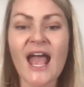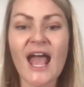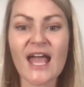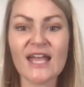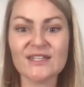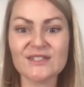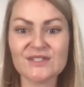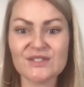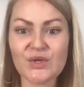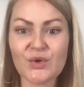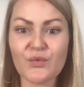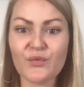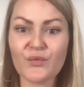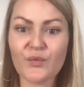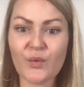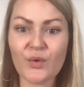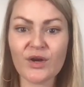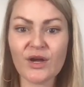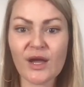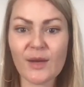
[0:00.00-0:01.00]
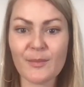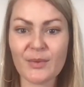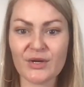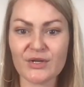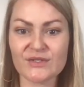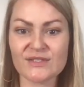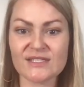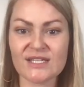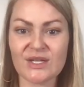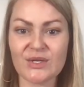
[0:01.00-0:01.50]
And so for a
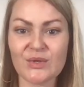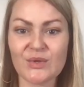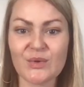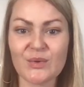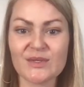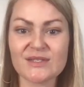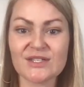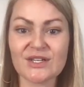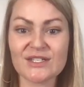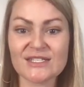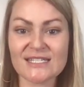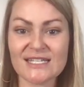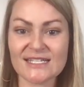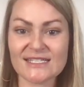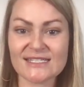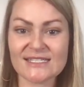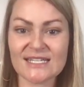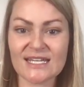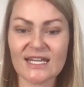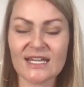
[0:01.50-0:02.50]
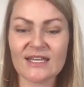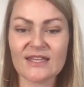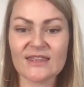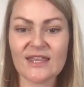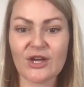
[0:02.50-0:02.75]
person who is autistic,